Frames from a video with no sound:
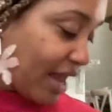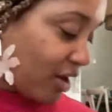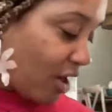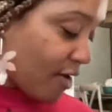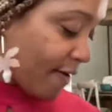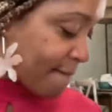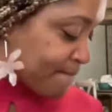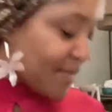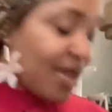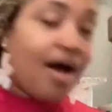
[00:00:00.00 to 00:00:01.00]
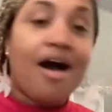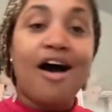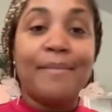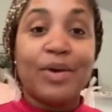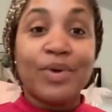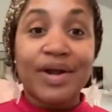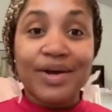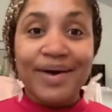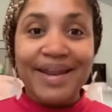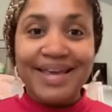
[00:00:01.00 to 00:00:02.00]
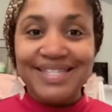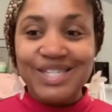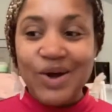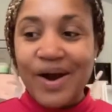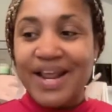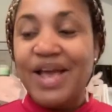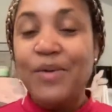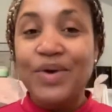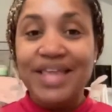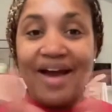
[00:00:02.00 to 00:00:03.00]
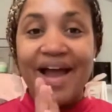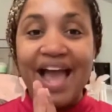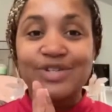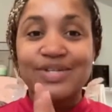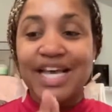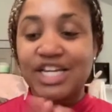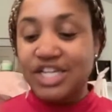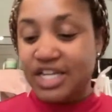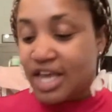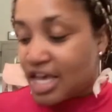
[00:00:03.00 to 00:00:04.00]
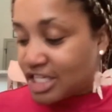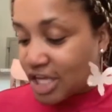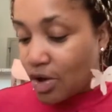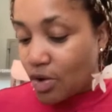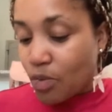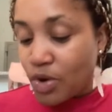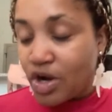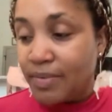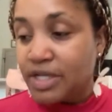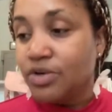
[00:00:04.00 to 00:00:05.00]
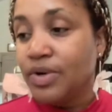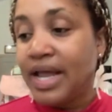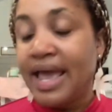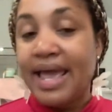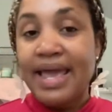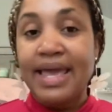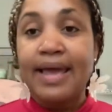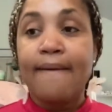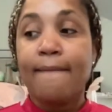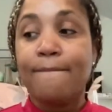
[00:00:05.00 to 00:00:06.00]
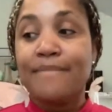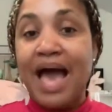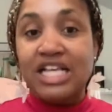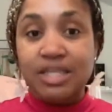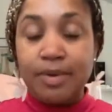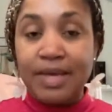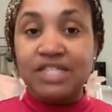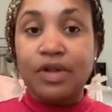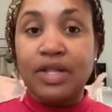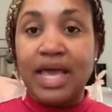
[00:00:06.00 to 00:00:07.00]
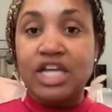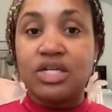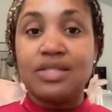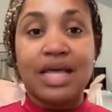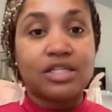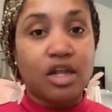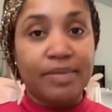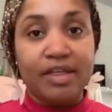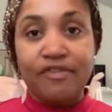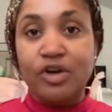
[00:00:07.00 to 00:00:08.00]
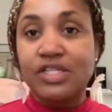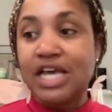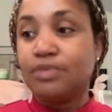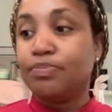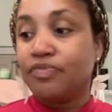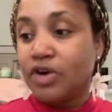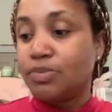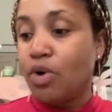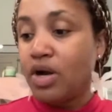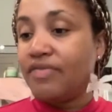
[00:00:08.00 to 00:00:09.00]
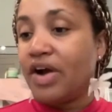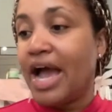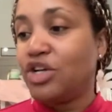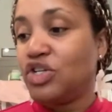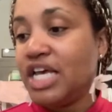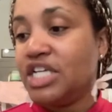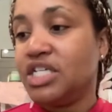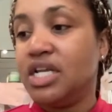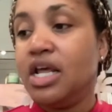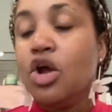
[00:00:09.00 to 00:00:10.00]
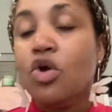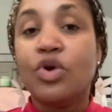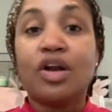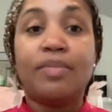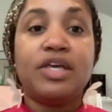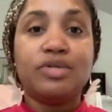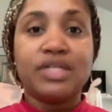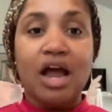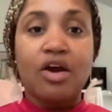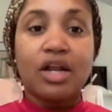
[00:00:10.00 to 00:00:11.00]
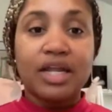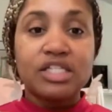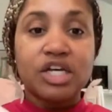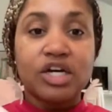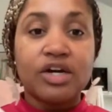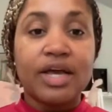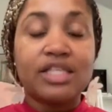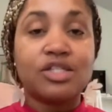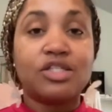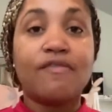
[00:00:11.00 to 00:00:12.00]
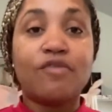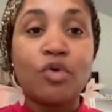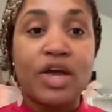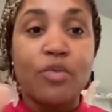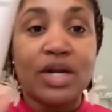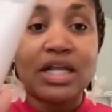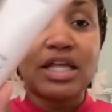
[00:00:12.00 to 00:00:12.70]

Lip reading: catalog. And we're going to go ahead and get started with our Hydra session. So we're going to be doing a maximum exfoliation. That's going to be the first part of our Hydra session. We're going to be using our cleanser. It's the 4-in-1